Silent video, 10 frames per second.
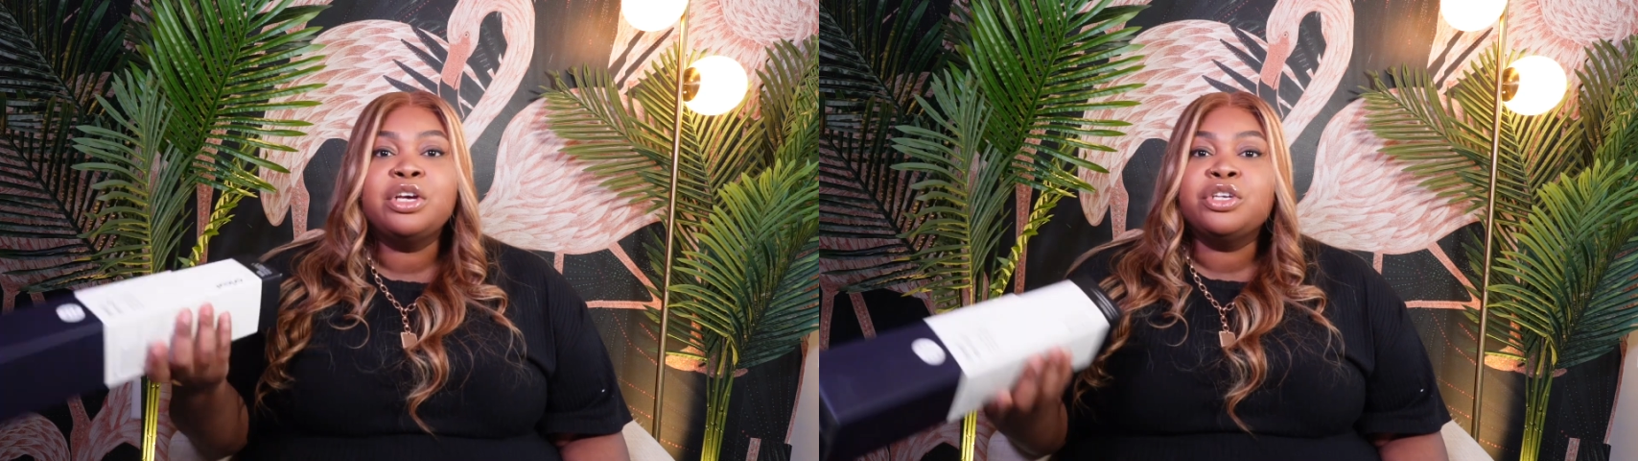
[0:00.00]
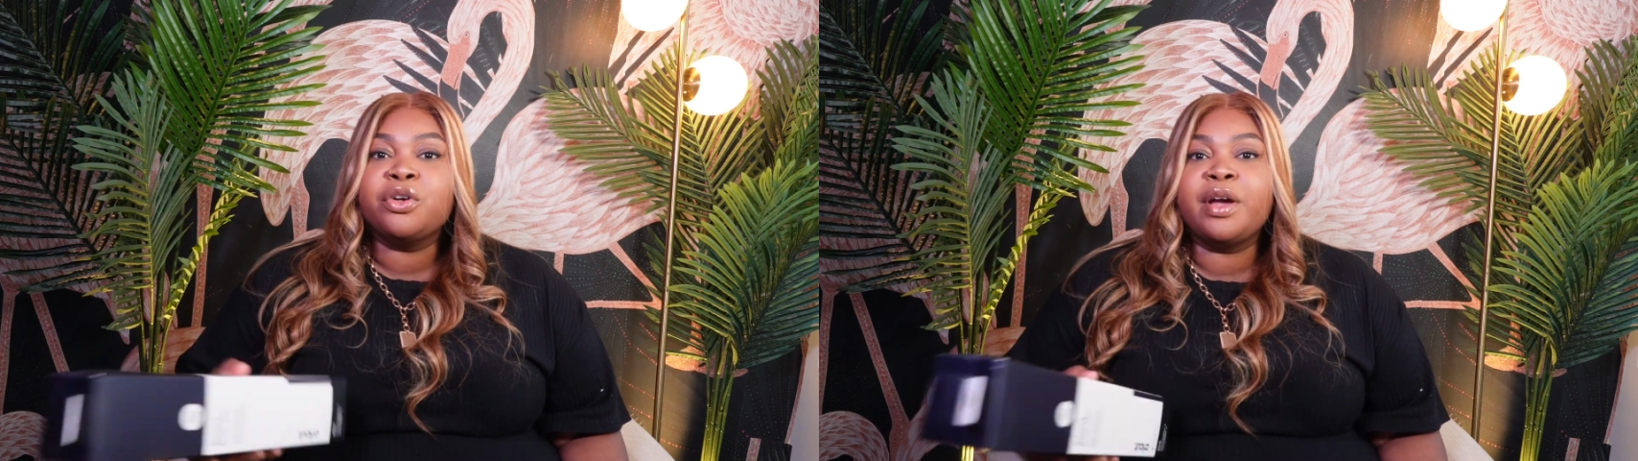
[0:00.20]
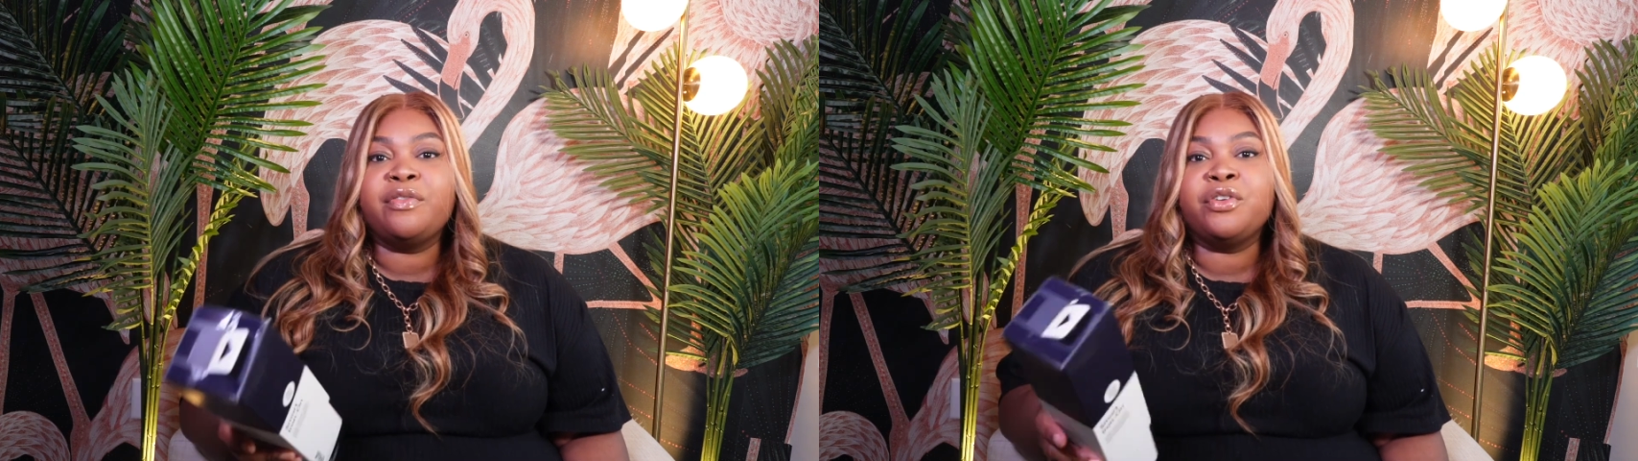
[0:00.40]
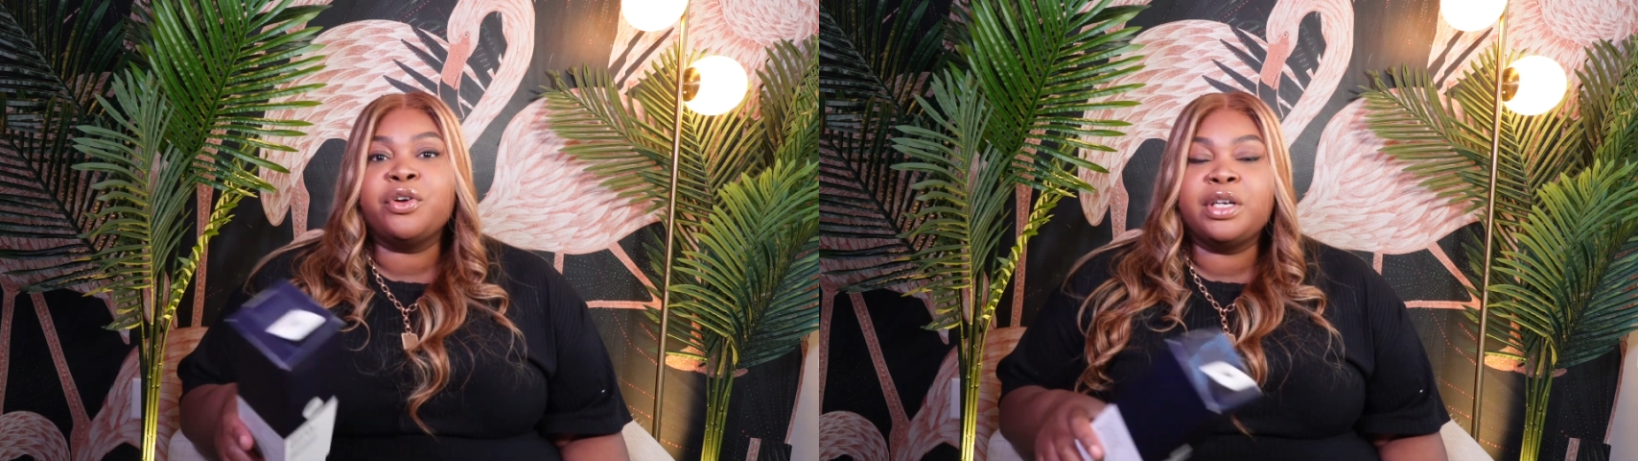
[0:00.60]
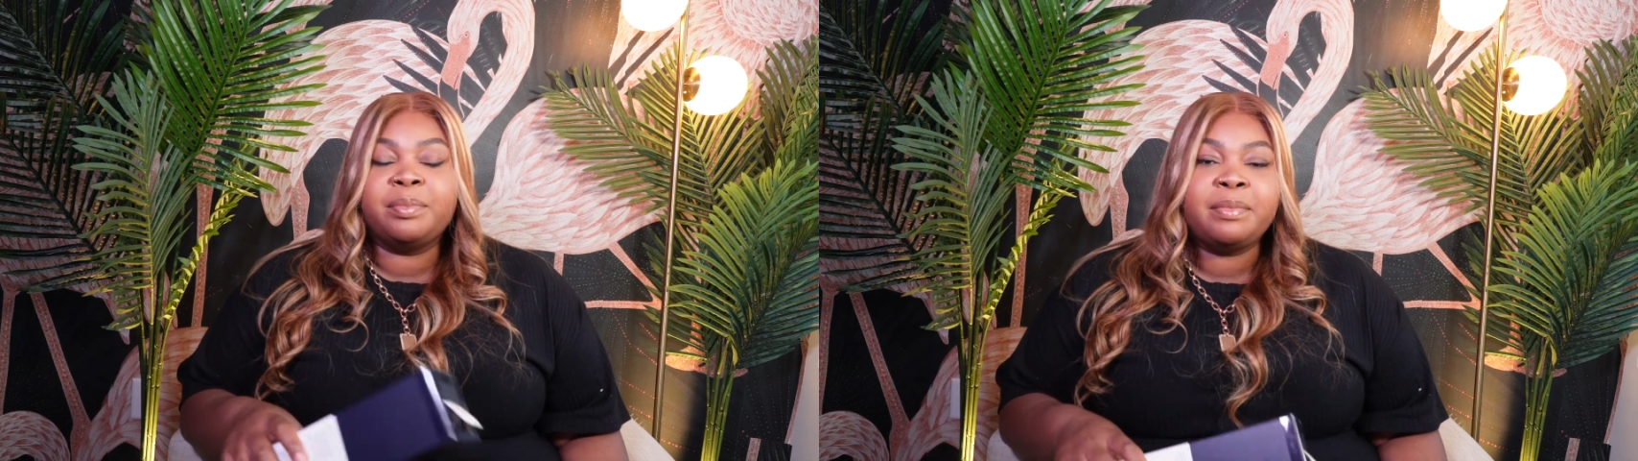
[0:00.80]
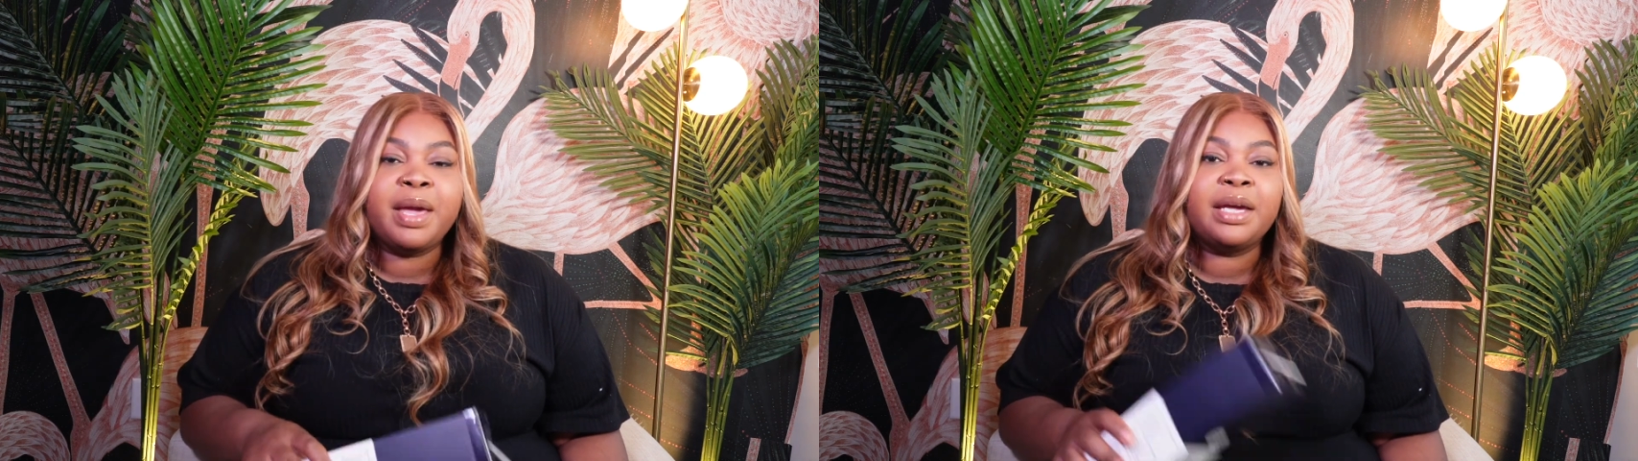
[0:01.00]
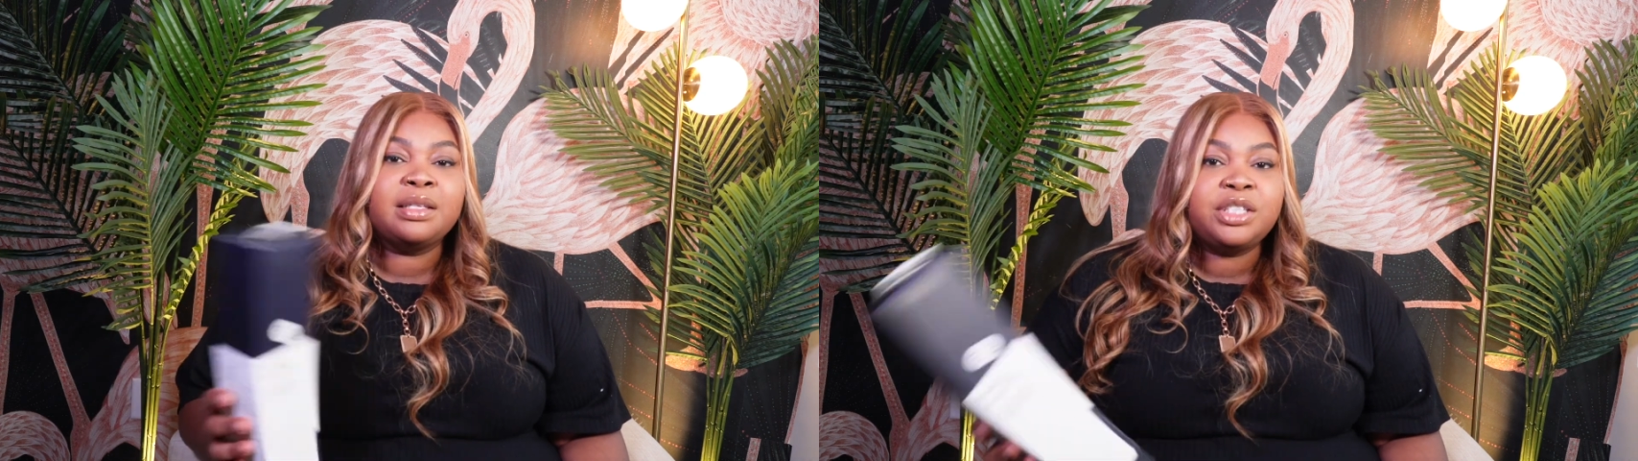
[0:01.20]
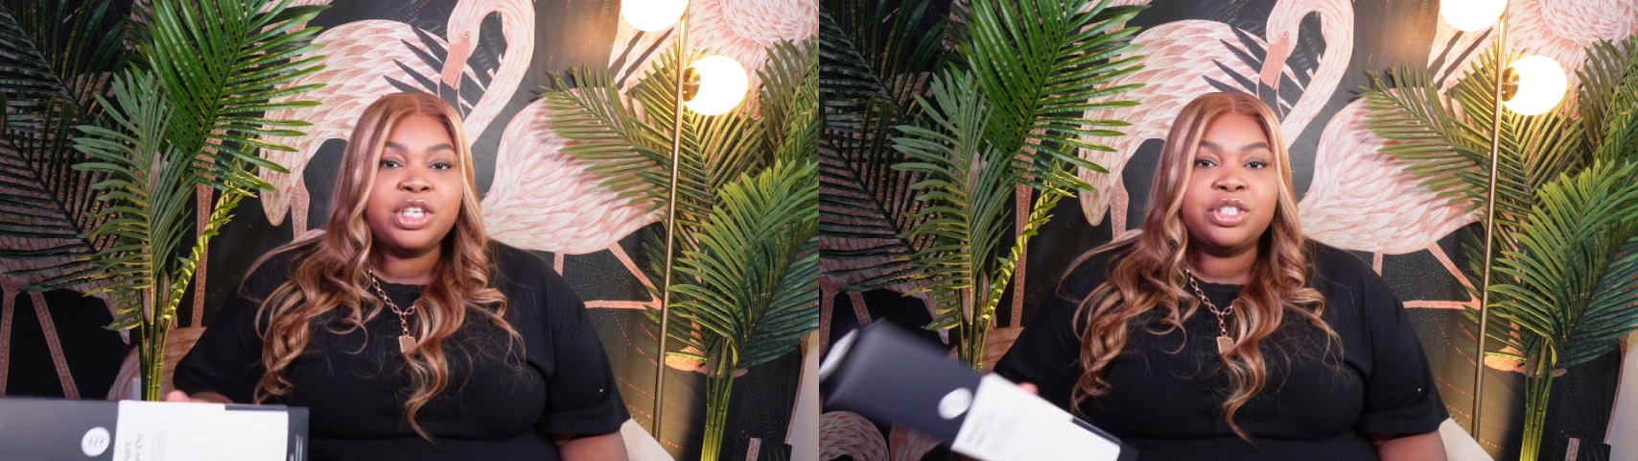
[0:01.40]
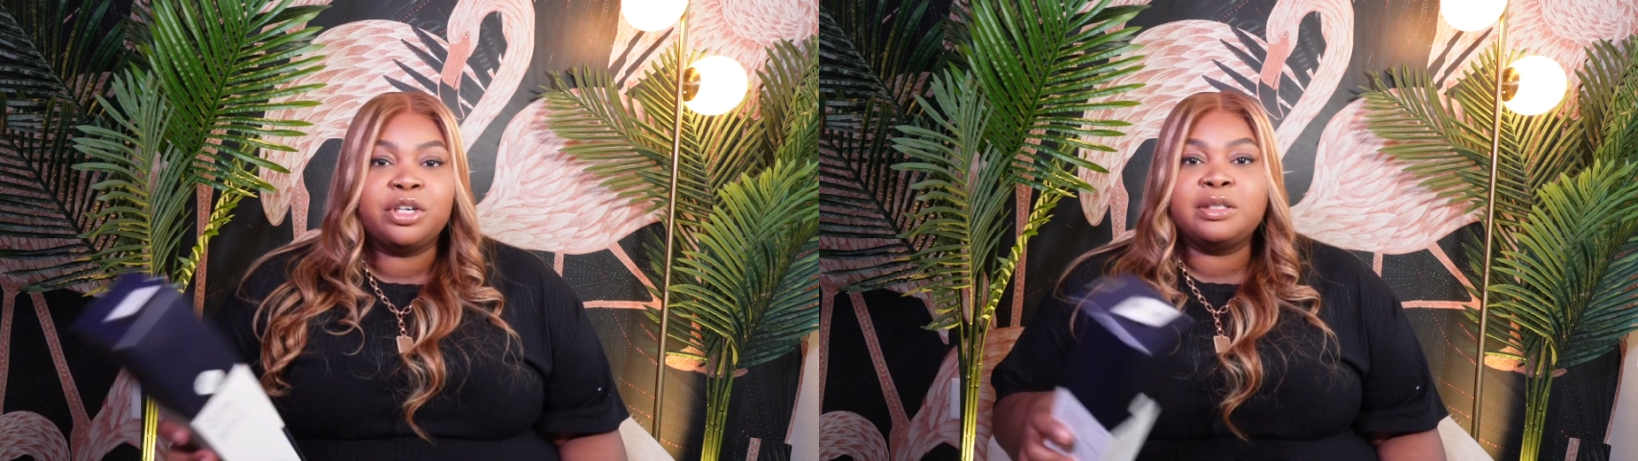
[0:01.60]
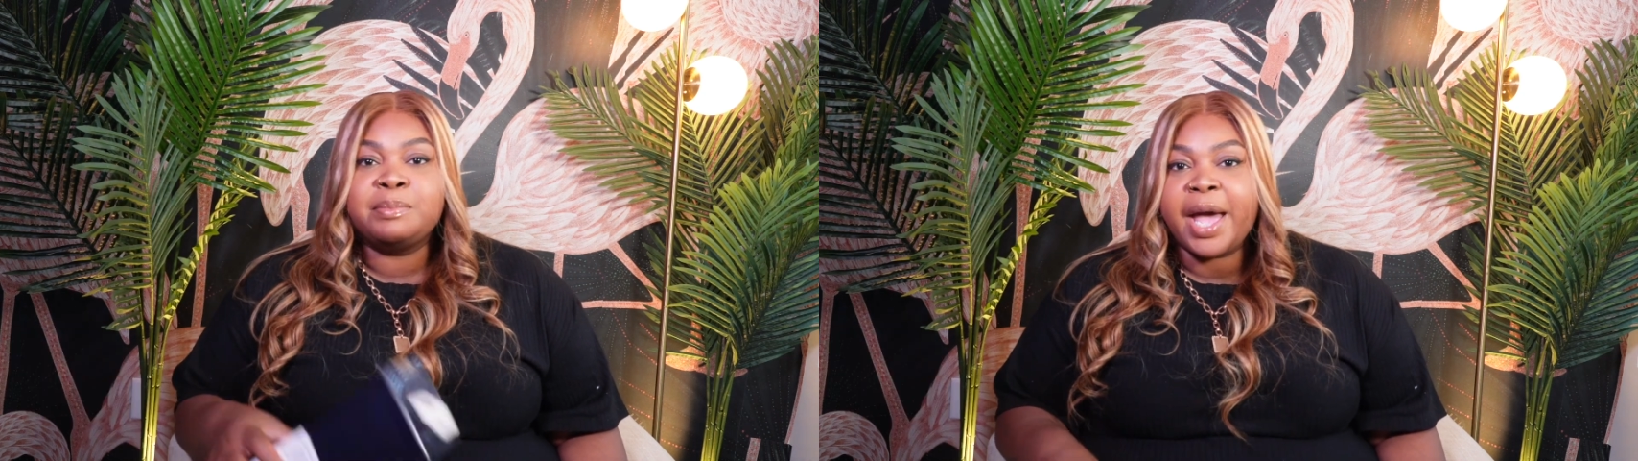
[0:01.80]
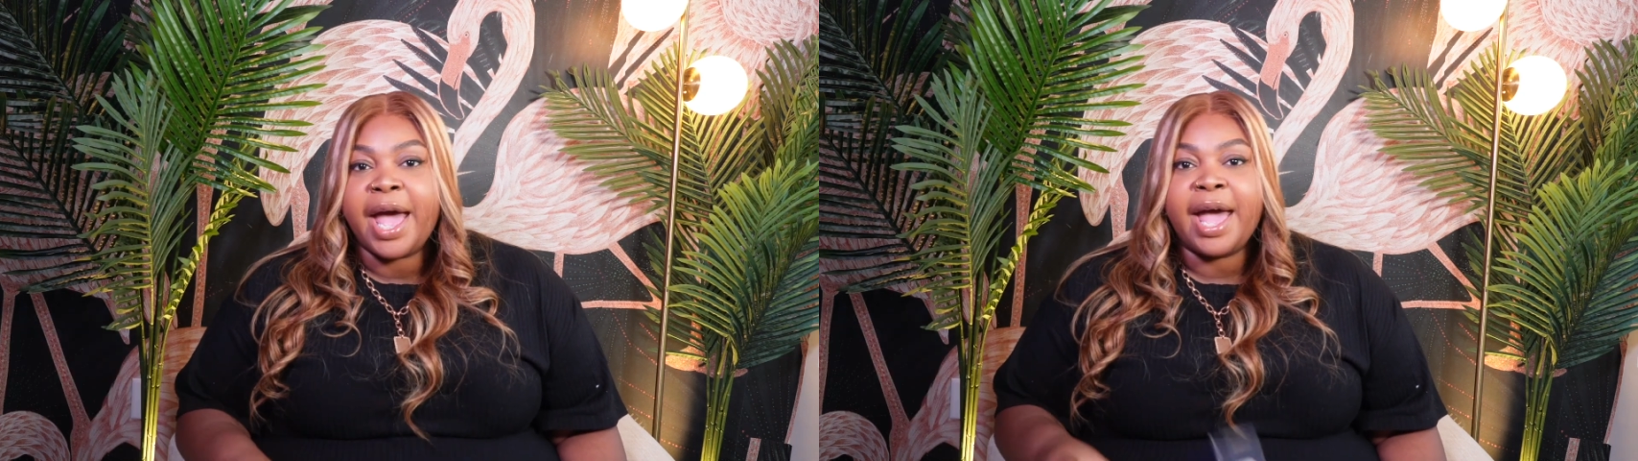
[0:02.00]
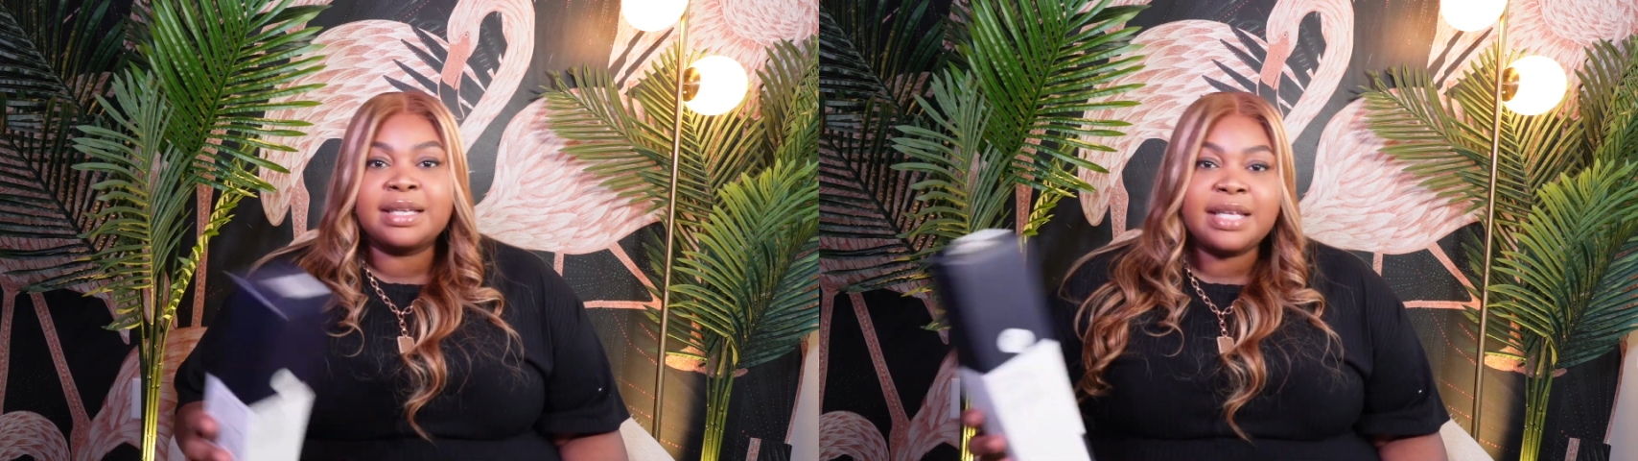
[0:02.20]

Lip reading: So if you're going to be making t-shirts, bags,